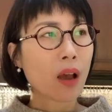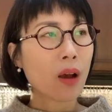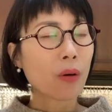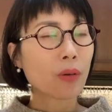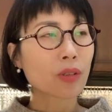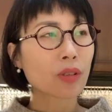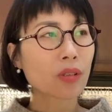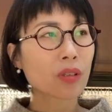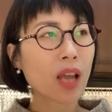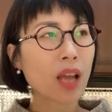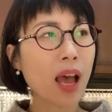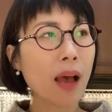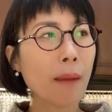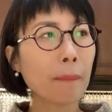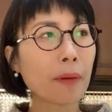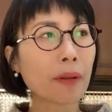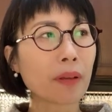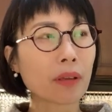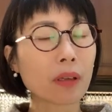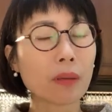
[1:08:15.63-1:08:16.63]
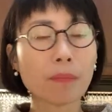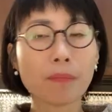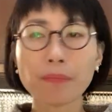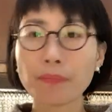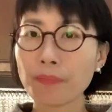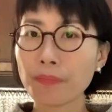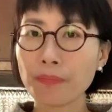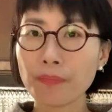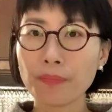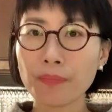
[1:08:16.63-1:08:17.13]
what's gonna happen?
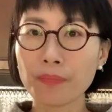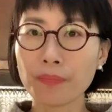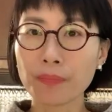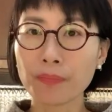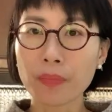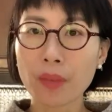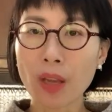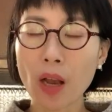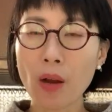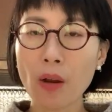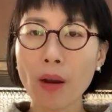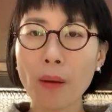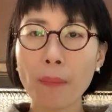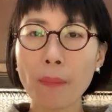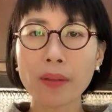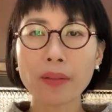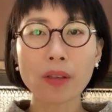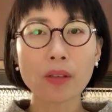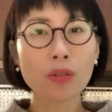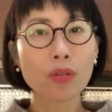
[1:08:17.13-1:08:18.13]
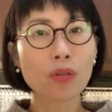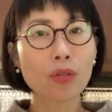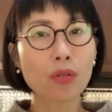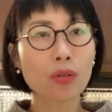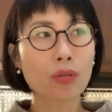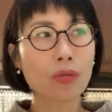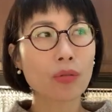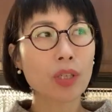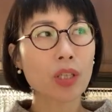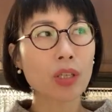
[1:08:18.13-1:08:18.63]
Hmm. How about the
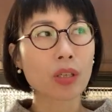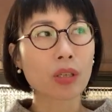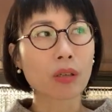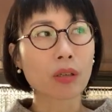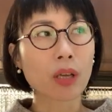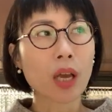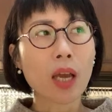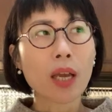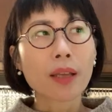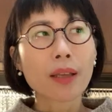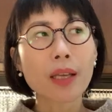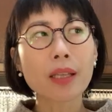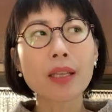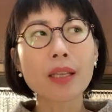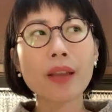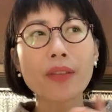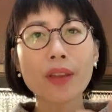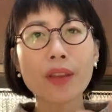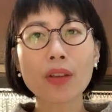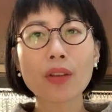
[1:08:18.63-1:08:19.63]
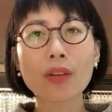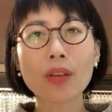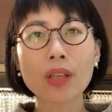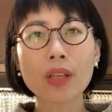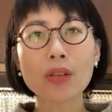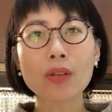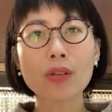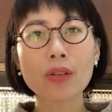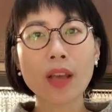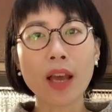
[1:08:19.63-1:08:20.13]
nutrition? Yes, I think you
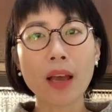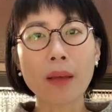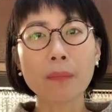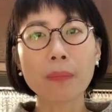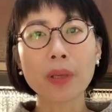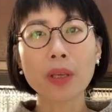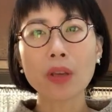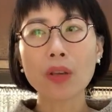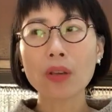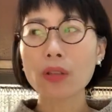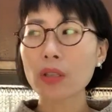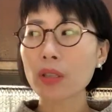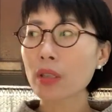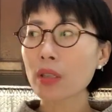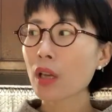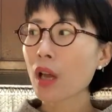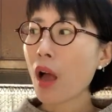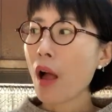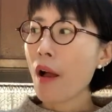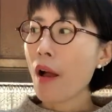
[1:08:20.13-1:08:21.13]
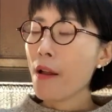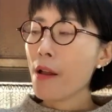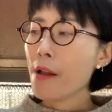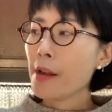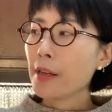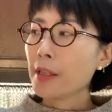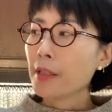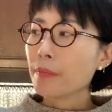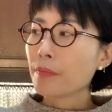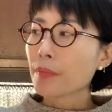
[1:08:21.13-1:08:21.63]
can do that because
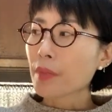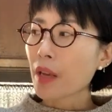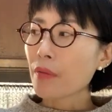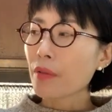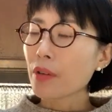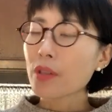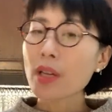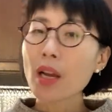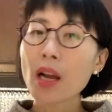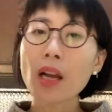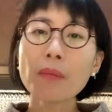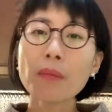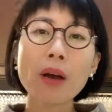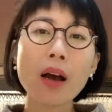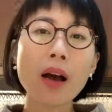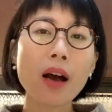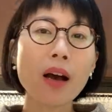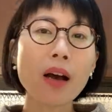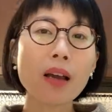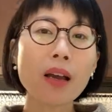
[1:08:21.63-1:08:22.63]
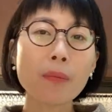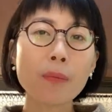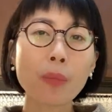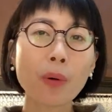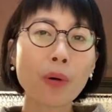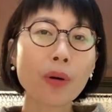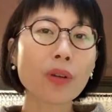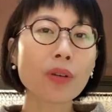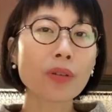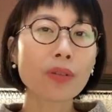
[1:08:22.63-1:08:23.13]
every time I
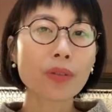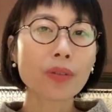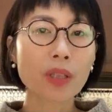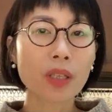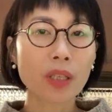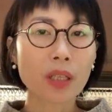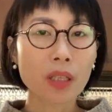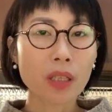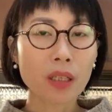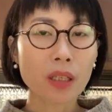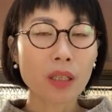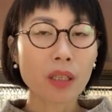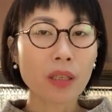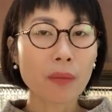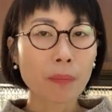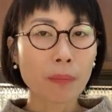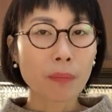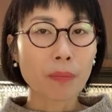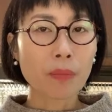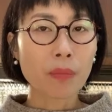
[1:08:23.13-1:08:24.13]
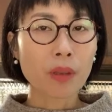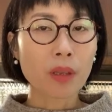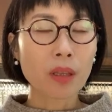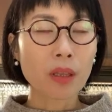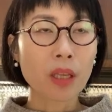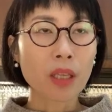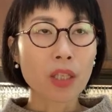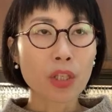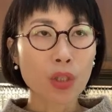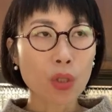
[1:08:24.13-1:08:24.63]
boil the, the,
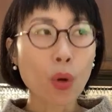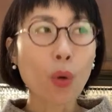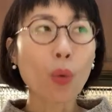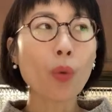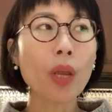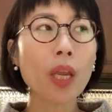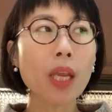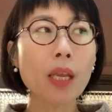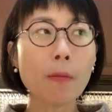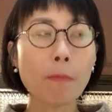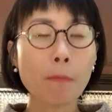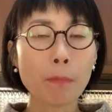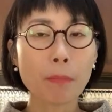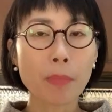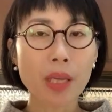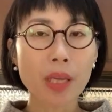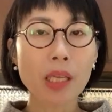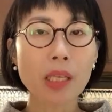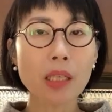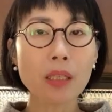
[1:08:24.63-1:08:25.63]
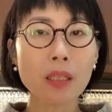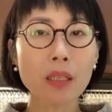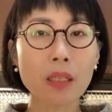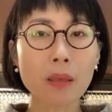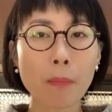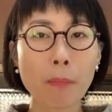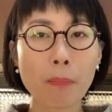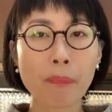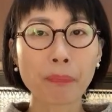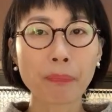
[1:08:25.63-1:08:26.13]
the soy
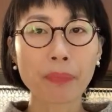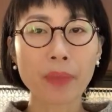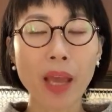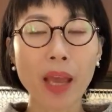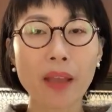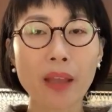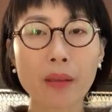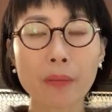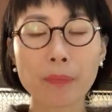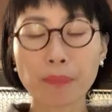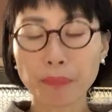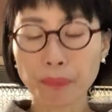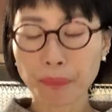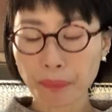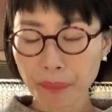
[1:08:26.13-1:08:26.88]
beans, then